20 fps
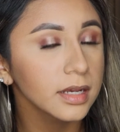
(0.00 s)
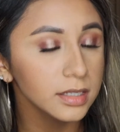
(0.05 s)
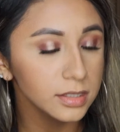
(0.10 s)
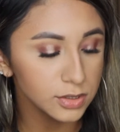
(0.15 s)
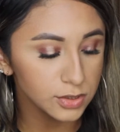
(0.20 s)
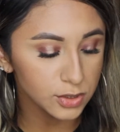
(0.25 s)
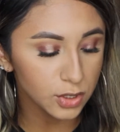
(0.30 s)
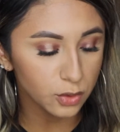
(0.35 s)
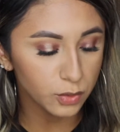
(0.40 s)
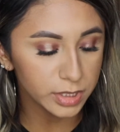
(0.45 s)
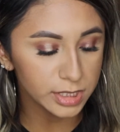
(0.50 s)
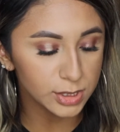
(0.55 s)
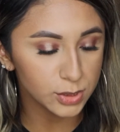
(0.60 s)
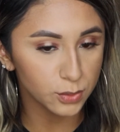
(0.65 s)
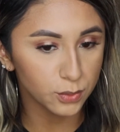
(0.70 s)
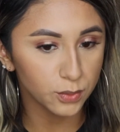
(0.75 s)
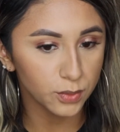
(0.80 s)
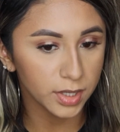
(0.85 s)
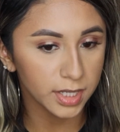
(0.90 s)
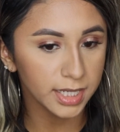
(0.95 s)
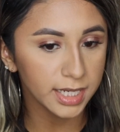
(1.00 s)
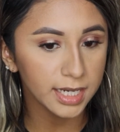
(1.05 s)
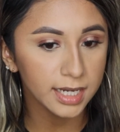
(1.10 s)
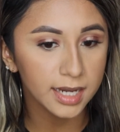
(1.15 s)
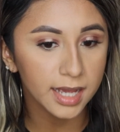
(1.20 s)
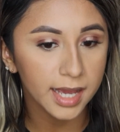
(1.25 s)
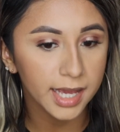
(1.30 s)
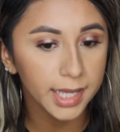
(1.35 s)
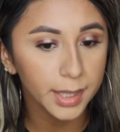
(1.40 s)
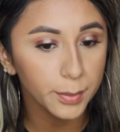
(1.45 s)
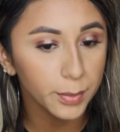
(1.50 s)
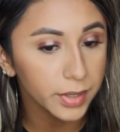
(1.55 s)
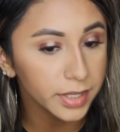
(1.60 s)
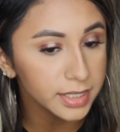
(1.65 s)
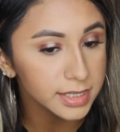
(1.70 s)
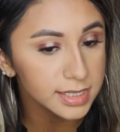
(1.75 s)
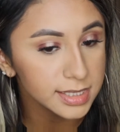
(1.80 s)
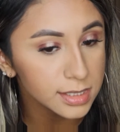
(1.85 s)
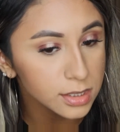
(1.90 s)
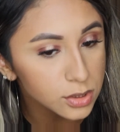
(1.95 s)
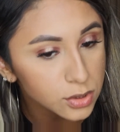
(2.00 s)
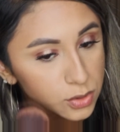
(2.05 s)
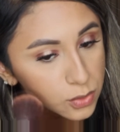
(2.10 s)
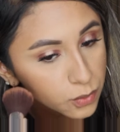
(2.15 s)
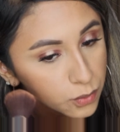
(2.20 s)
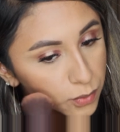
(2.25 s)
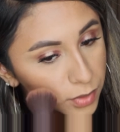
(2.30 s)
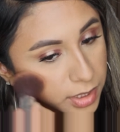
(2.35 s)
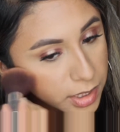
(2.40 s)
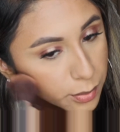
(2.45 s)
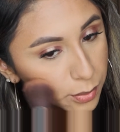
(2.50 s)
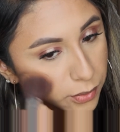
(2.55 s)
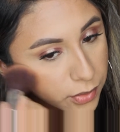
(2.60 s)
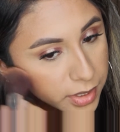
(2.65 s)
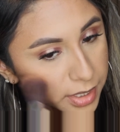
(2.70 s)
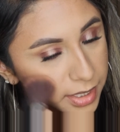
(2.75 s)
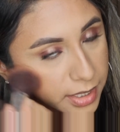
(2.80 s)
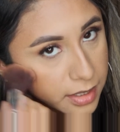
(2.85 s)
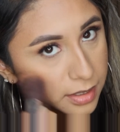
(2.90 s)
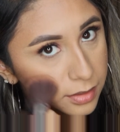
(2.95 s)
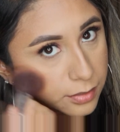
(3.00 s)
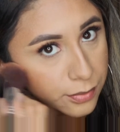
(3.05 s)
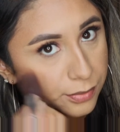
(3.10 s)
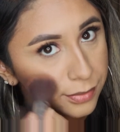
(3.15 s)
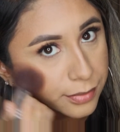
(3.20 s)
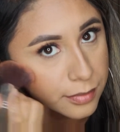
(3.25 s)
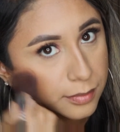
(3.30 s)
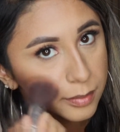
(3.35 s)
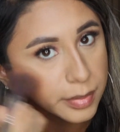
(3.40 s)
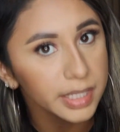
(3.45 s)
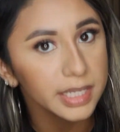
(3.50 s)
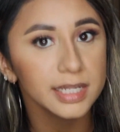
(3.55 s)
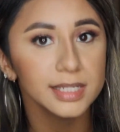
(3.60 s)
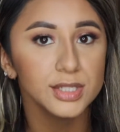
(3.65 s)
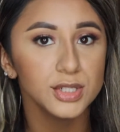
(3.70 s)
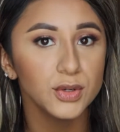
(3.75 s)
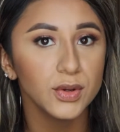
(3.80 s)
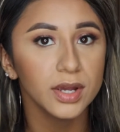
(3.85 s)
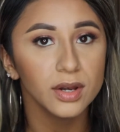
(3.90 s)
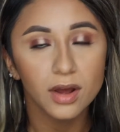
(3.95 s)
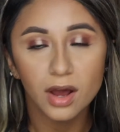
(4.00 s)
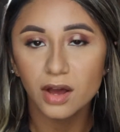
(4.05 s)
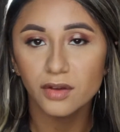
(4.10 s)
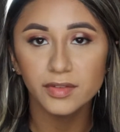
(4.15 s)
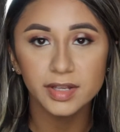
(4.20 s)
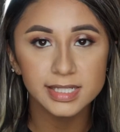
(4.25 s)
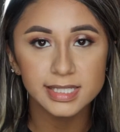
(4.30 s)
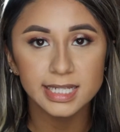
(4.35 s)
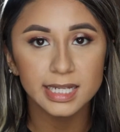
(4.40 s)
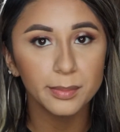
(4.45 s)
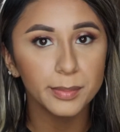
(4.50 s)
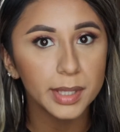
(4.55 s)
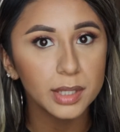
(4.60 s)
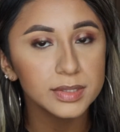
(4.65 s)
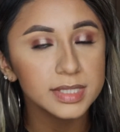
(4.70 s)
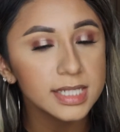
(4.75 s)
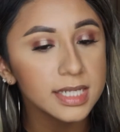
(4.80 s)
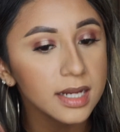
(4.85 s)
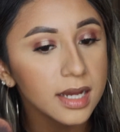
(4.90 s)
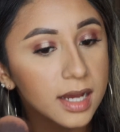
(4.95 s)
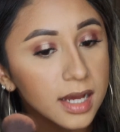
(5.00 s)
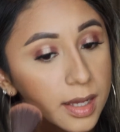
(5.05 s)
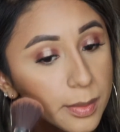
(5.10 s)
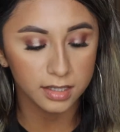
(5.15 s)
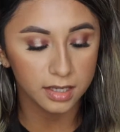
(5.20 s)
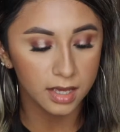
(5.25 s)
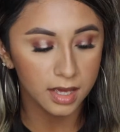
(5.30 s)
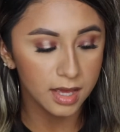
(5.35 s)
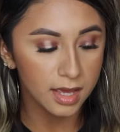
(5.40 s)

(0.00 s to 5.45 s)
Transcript: So it's really light, but it's really pretty because you can obviously build it up.